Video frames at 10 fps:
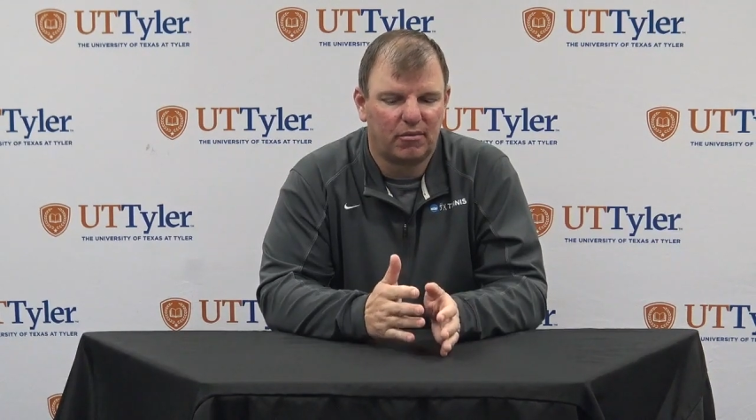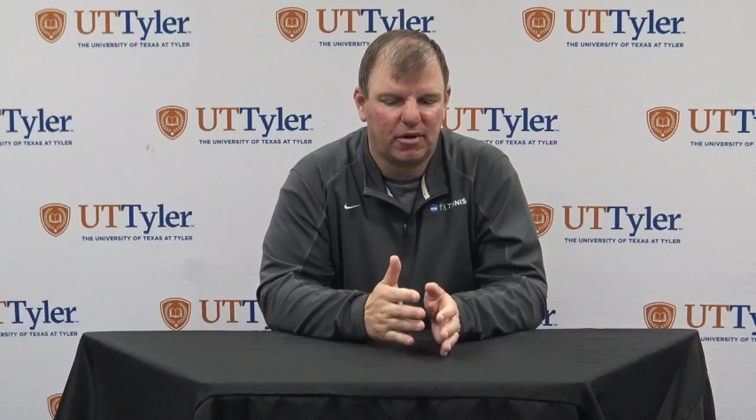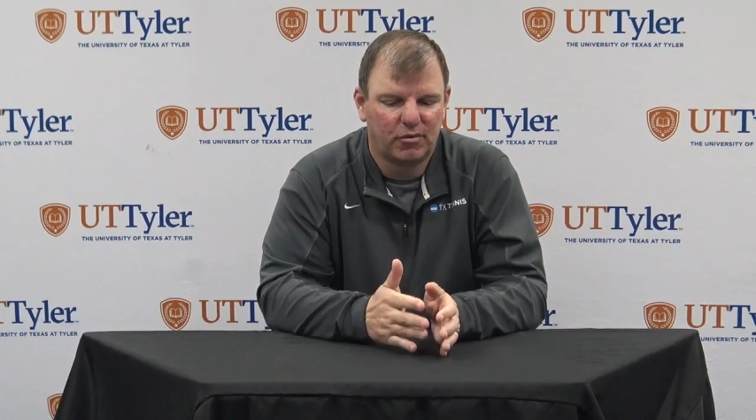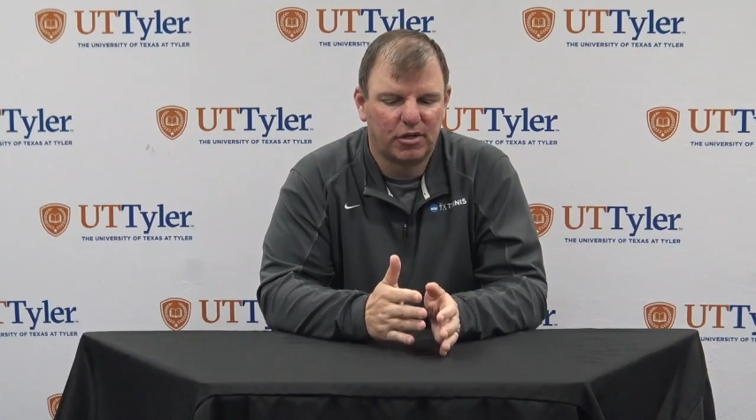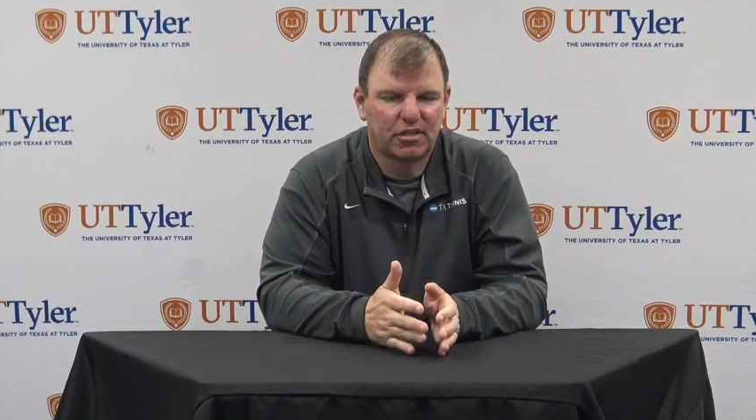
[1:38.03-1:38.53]

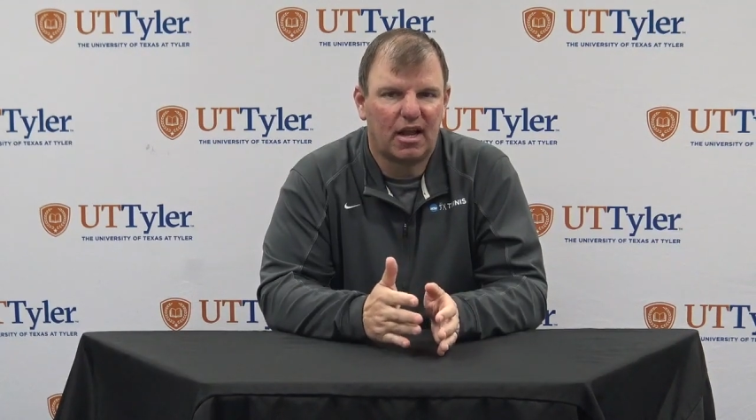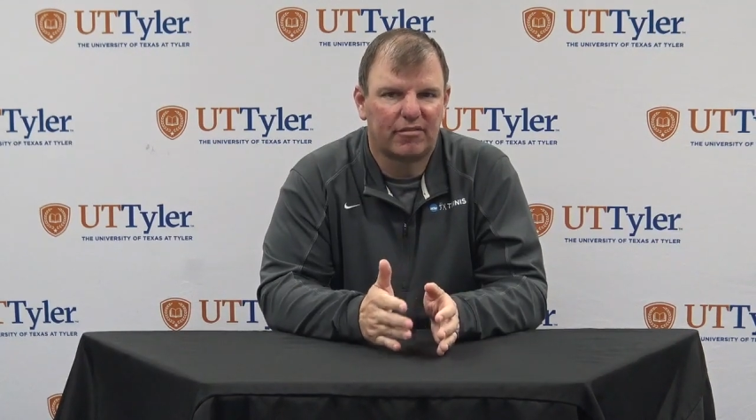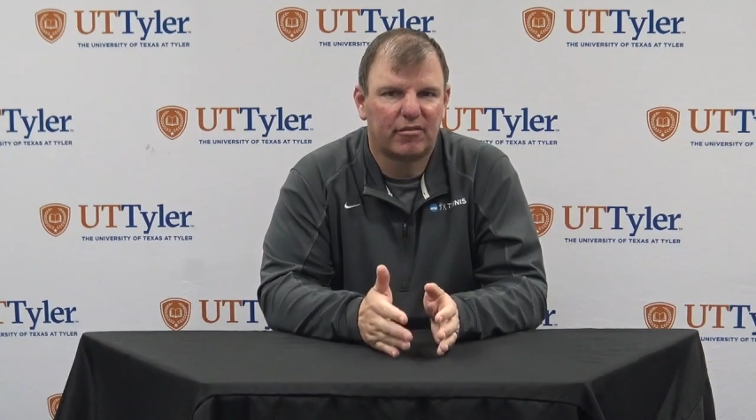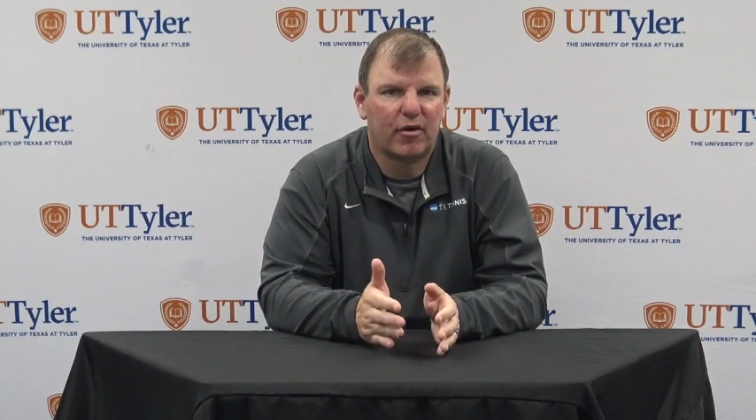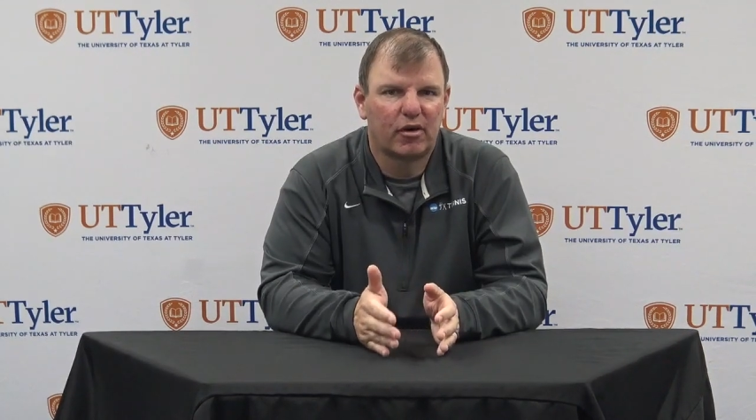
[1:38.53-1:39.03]
we're just going
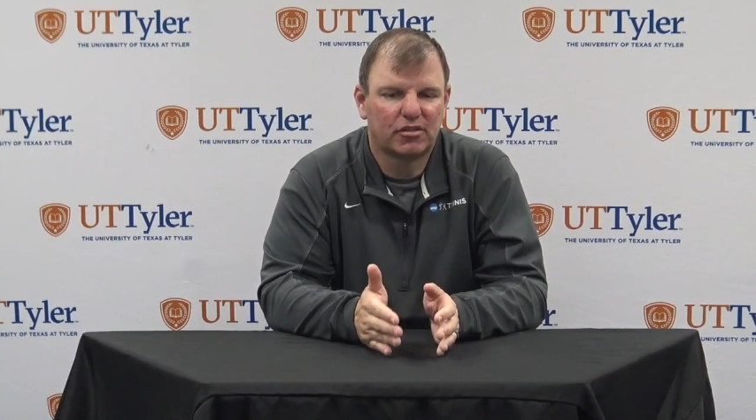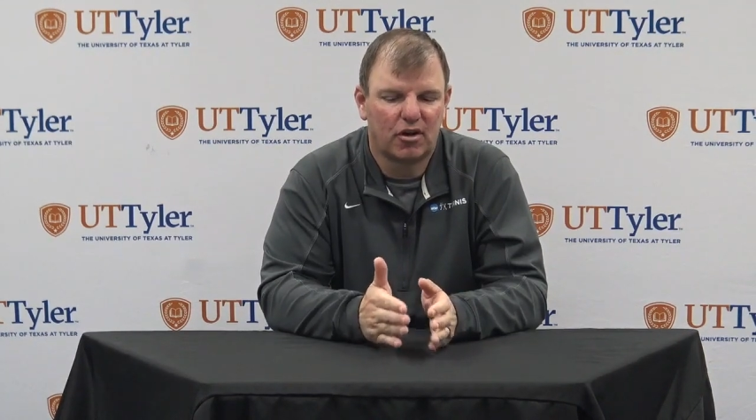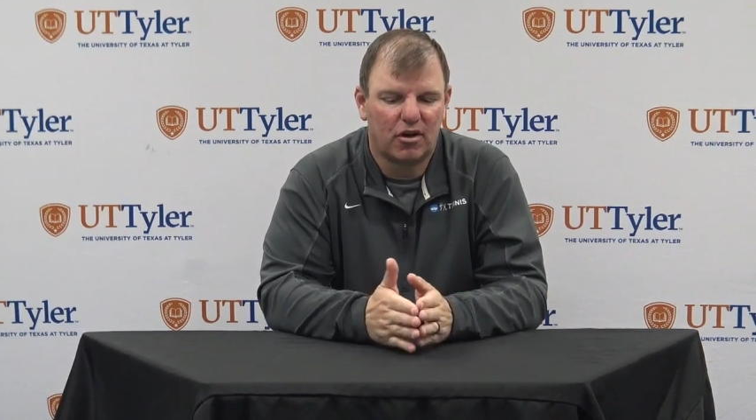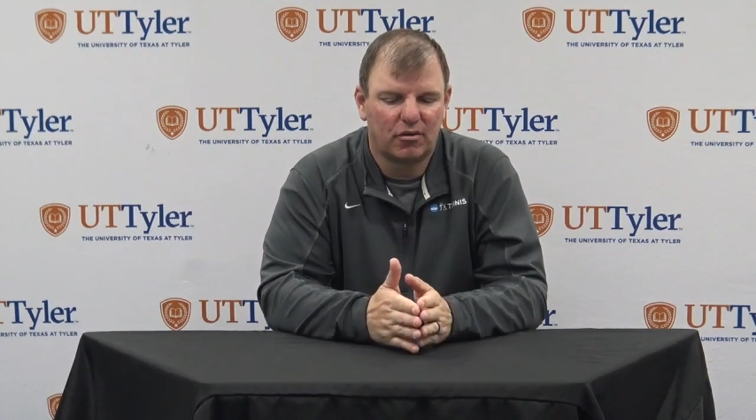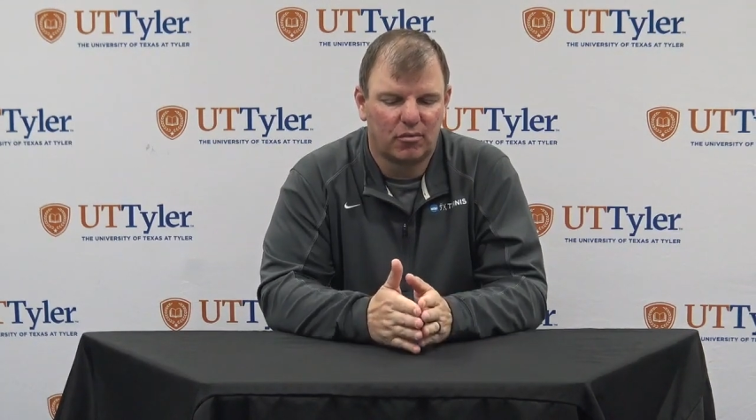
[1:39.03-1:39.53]
to have to focus
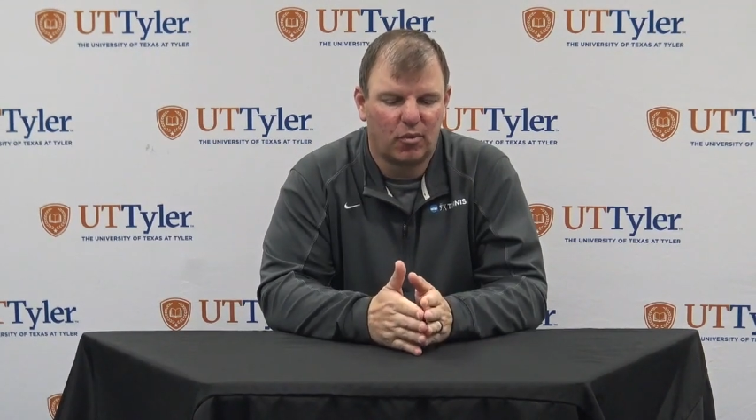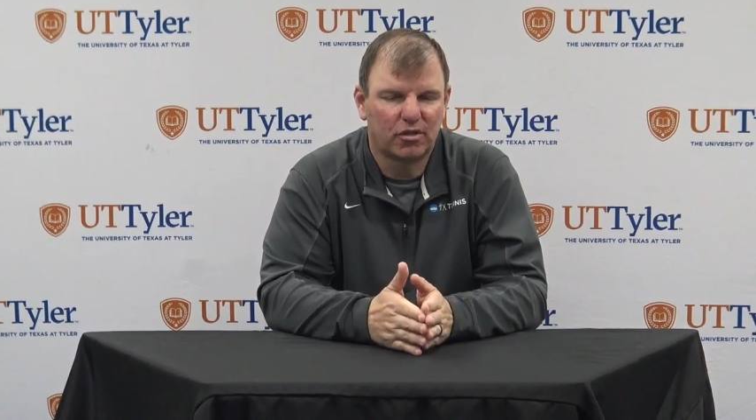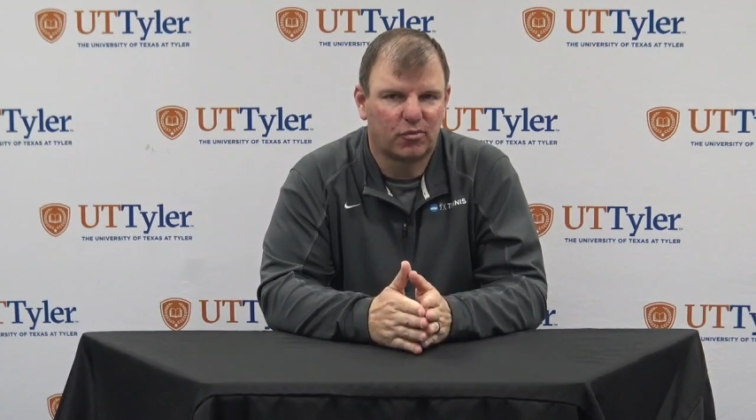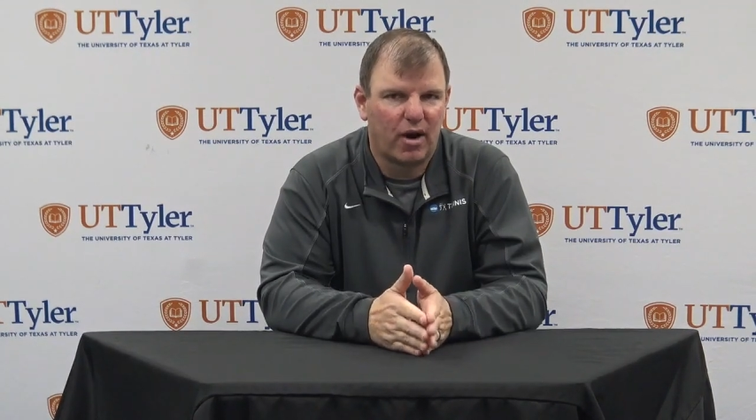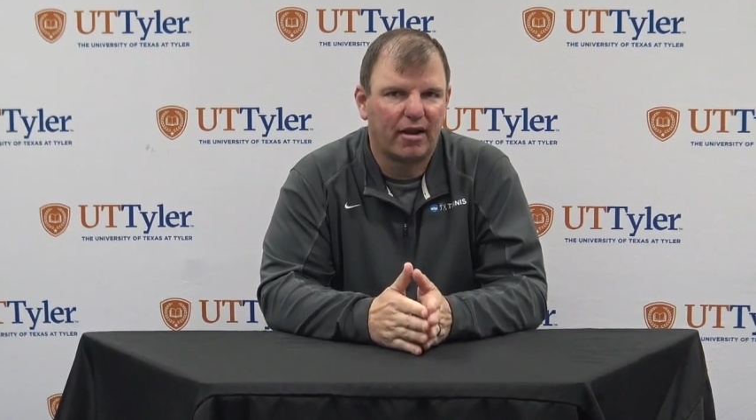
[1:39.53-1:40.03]
on
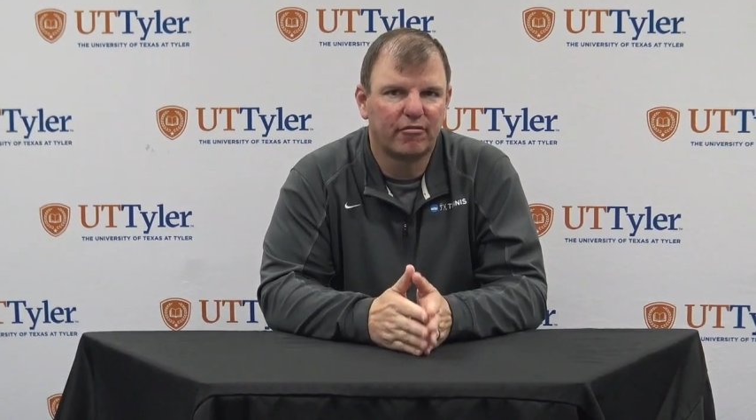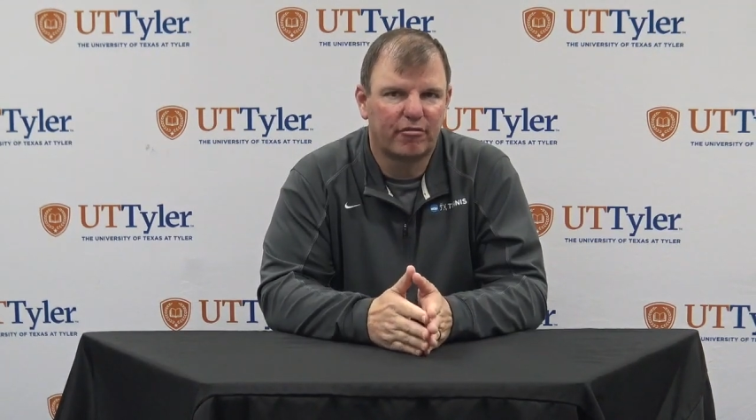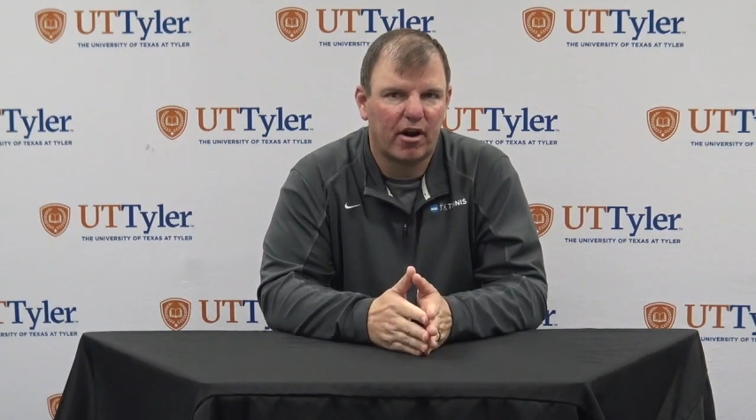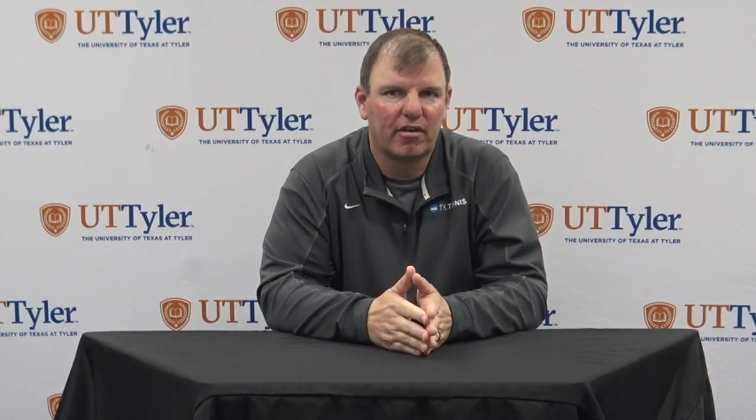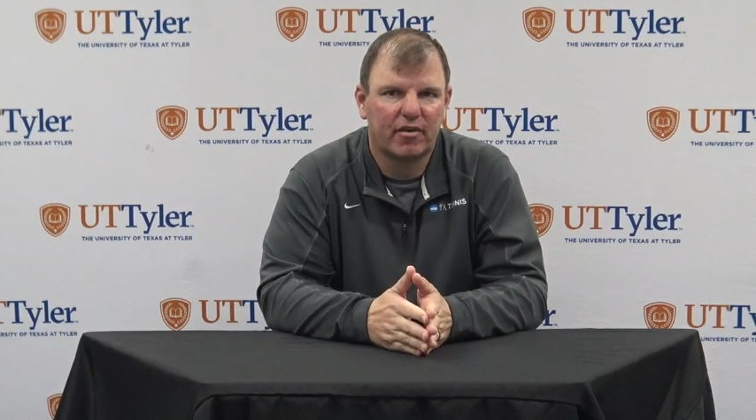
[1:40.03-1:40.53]
what's right in
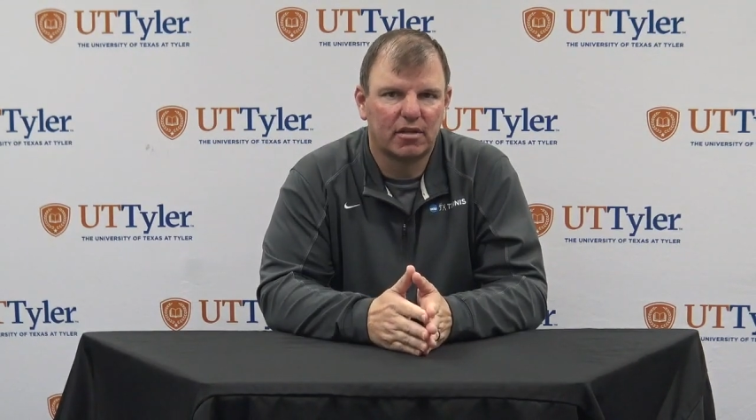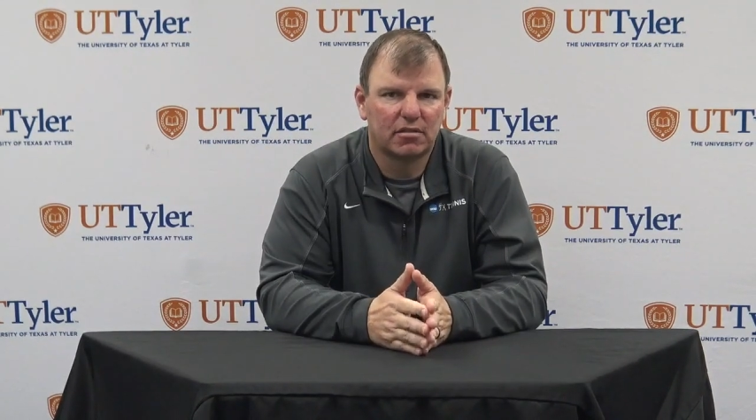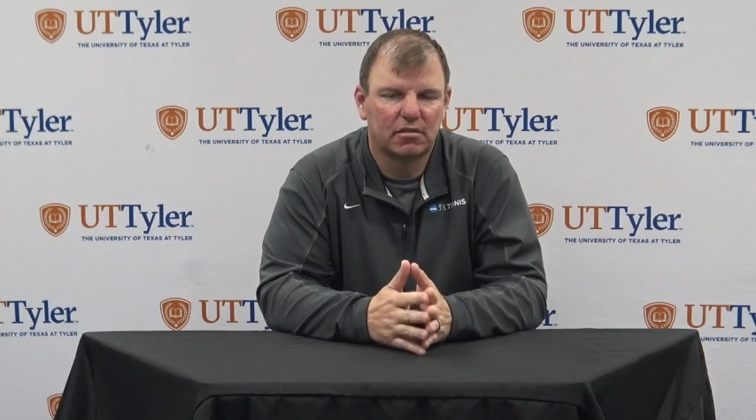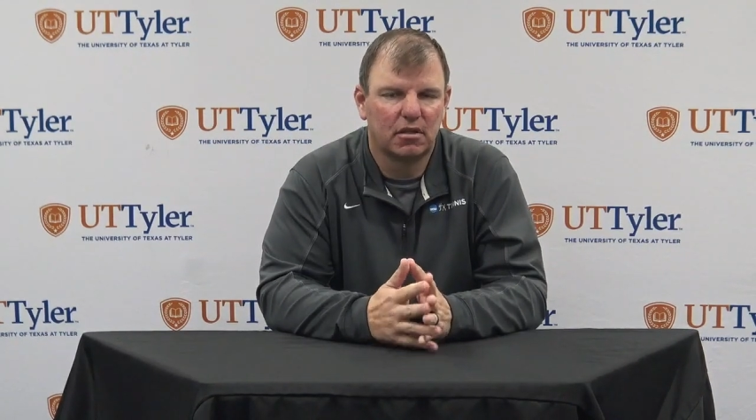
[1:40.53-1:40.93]
front of us.